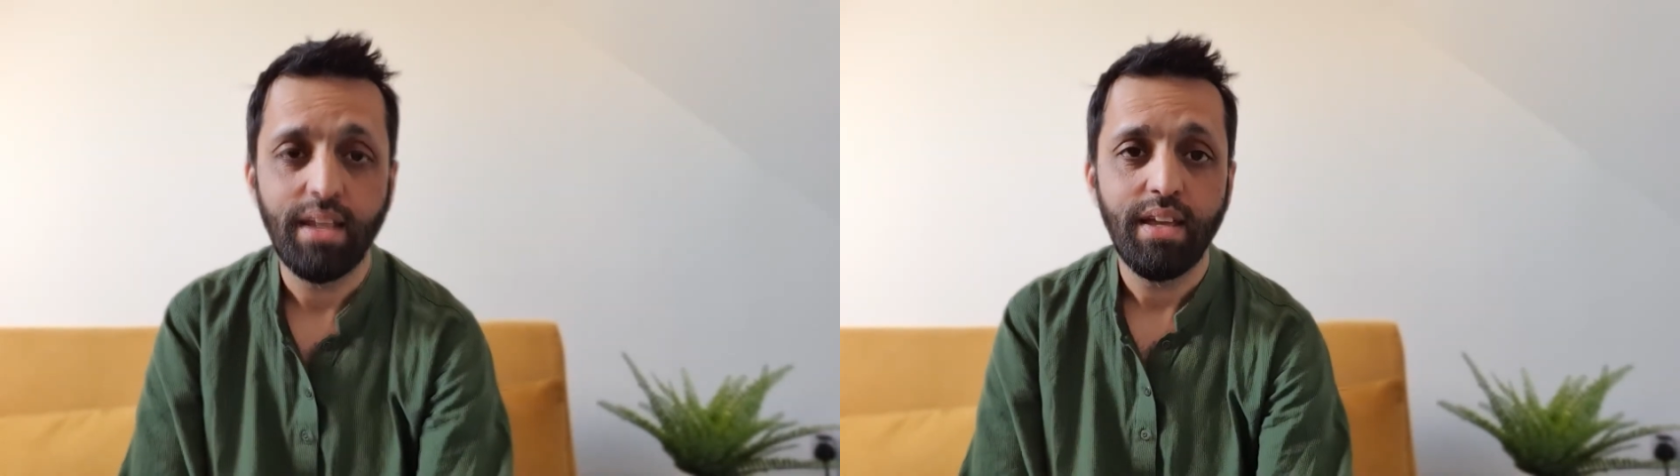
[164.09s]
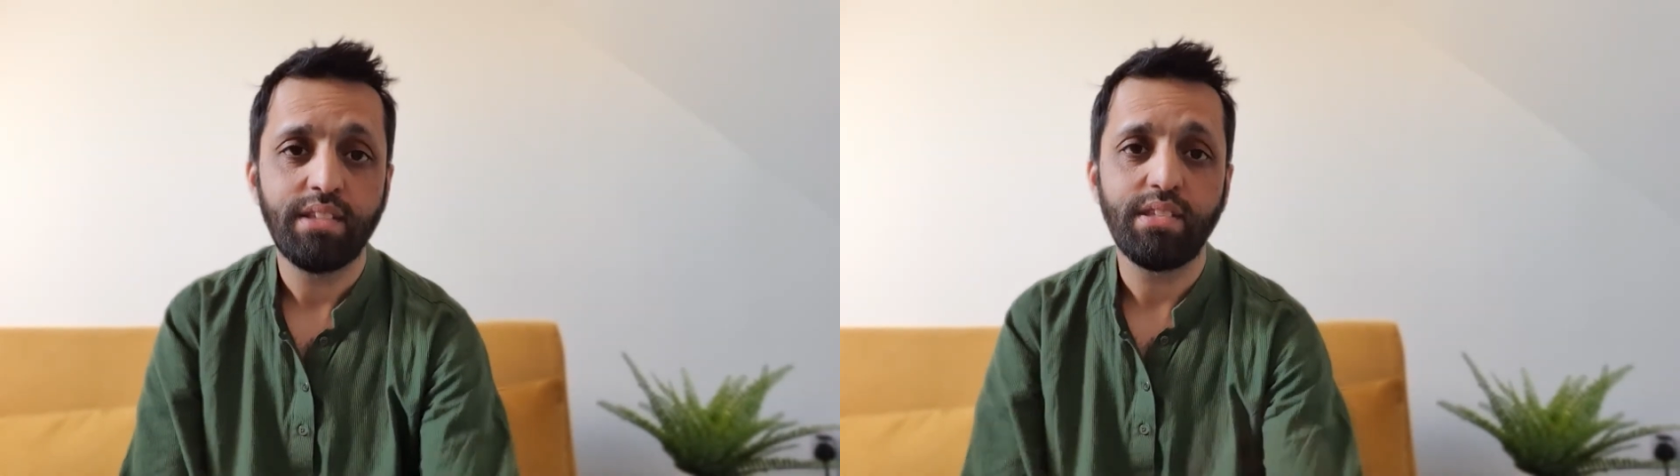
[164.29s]

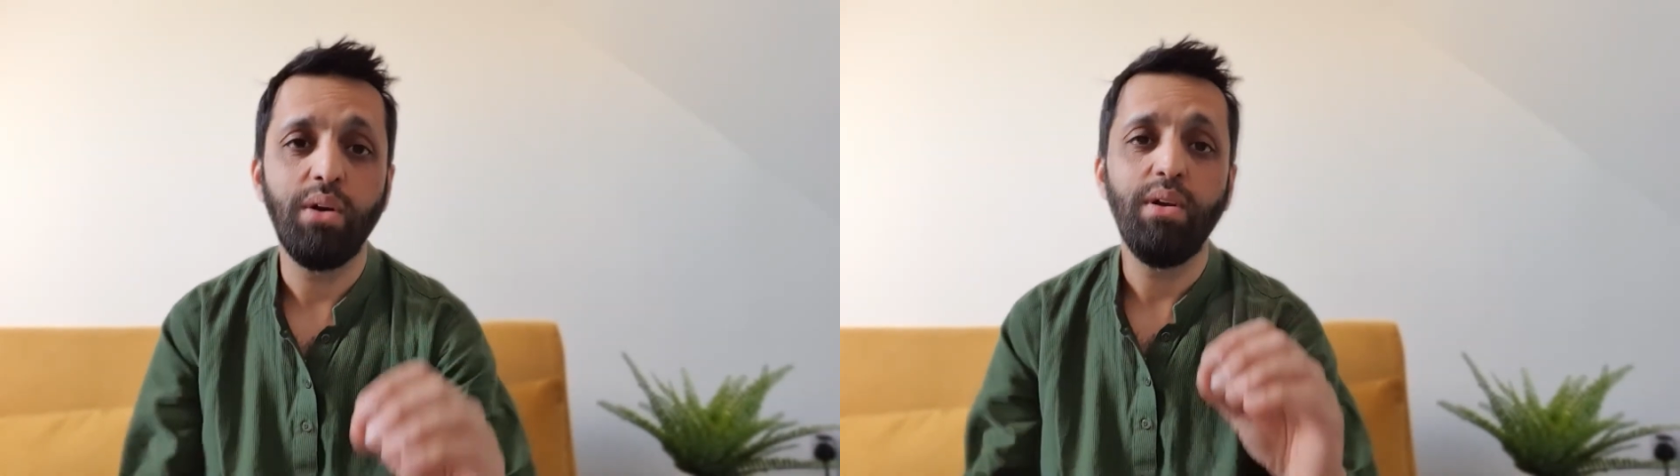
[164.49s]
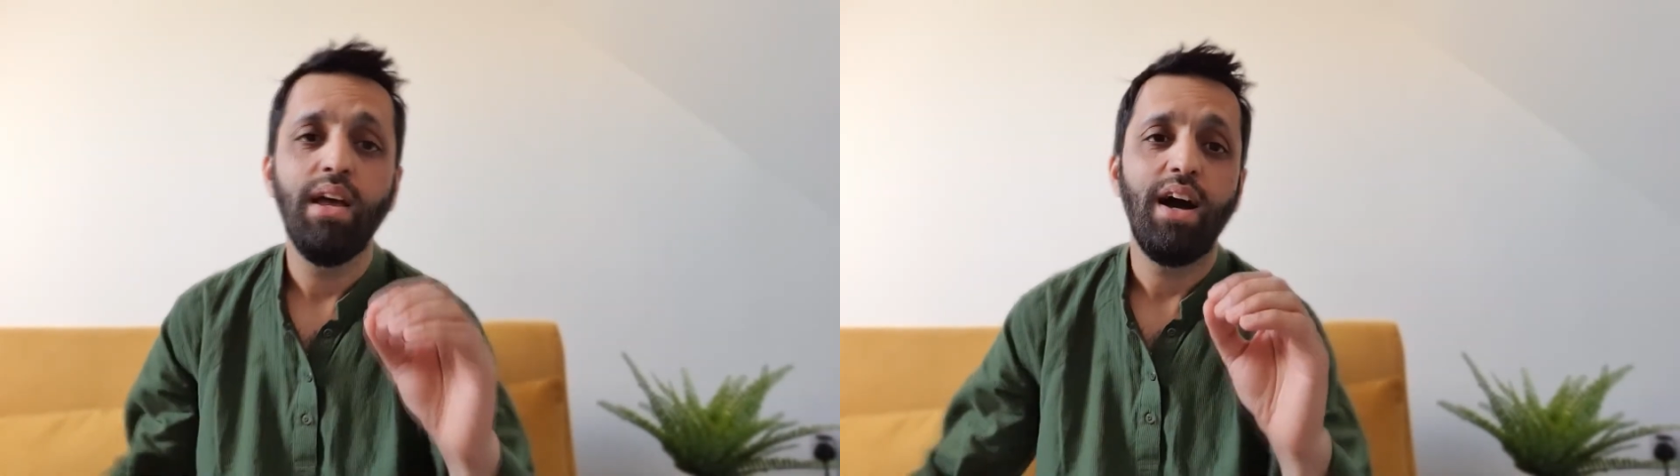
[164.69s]

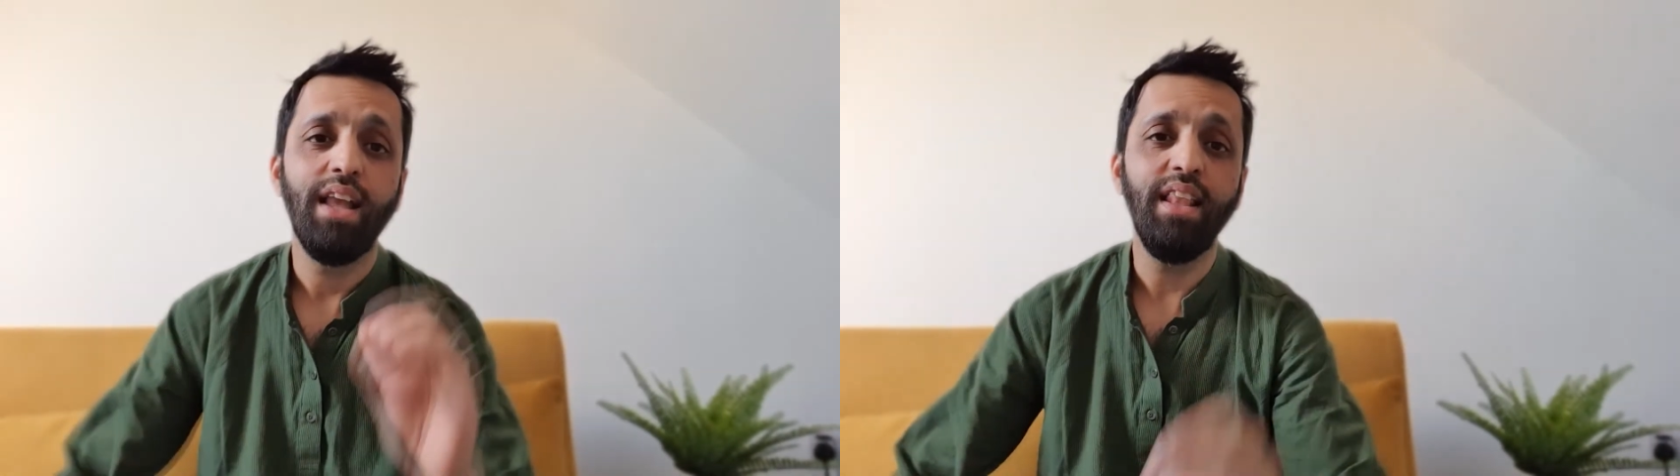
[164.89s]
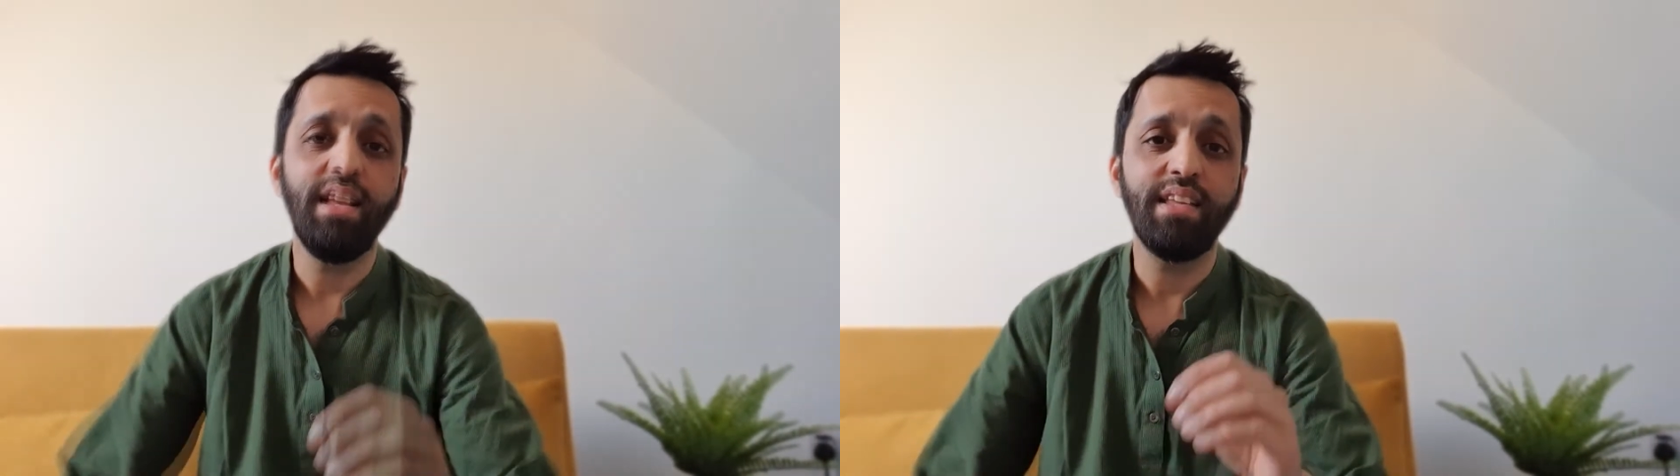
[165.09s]
So
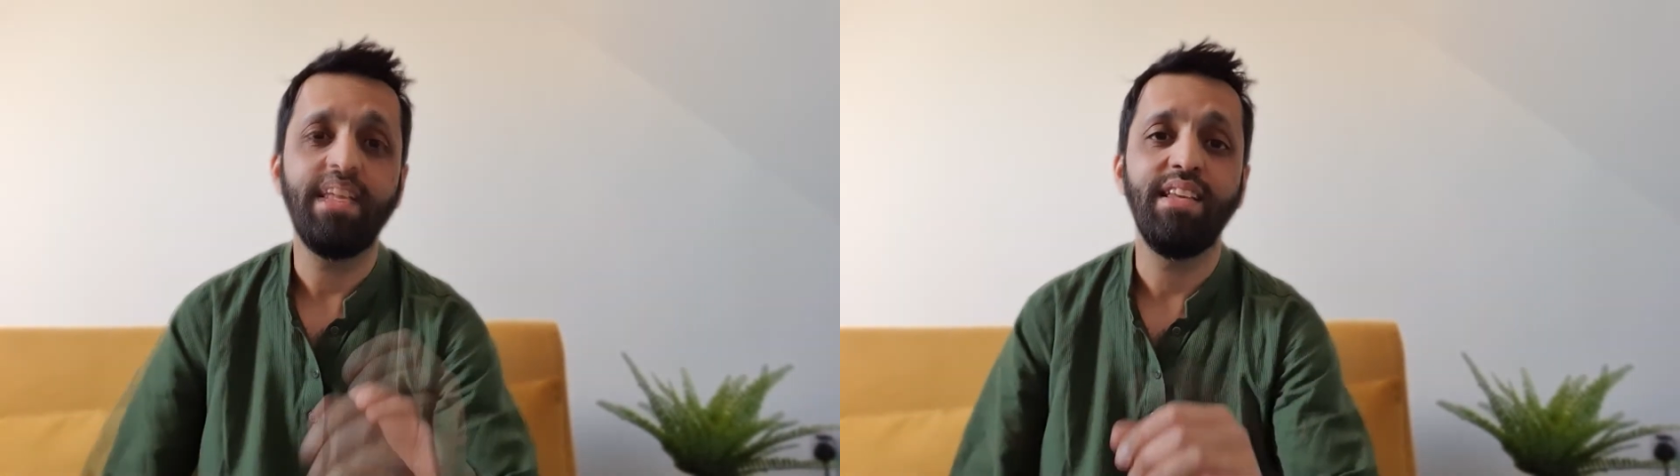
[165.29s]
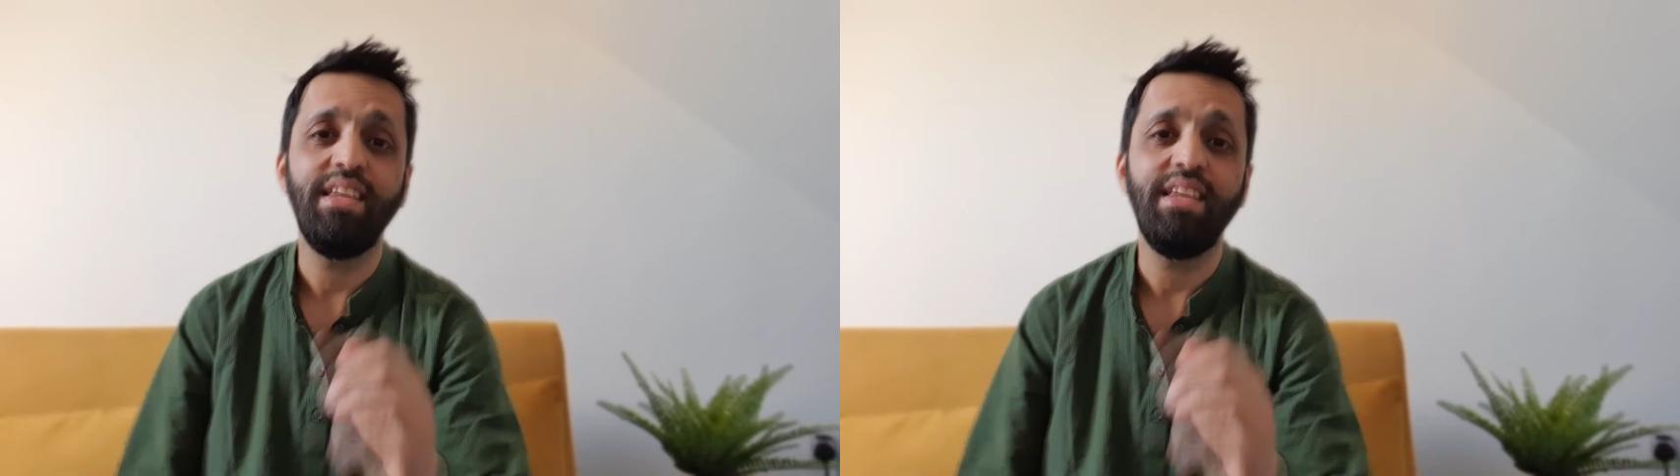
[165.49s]
Allah says